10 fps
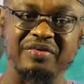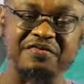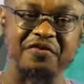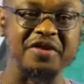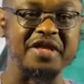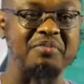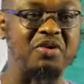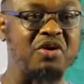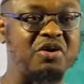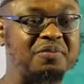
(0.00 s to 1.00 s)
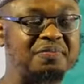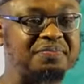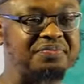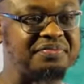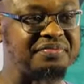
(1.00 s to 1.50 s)

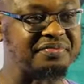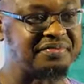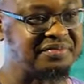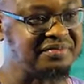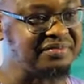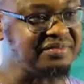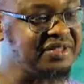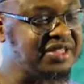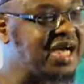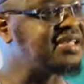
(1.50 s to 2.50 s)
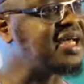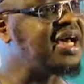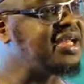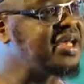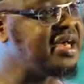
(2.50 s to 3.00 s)
Furthermore, as
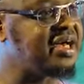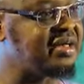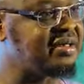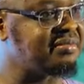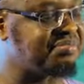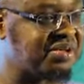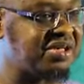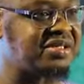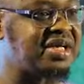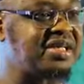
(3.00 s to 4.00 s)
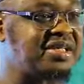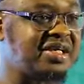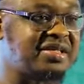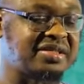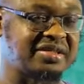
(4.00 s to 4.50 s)
earlier
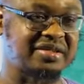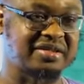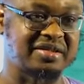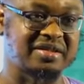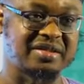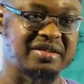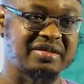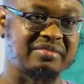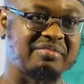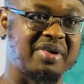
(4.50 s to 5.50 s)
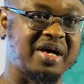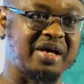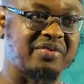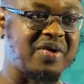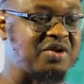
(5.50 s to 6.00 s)
presented
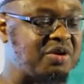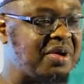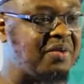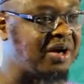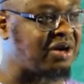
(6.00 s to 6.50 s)
by one of our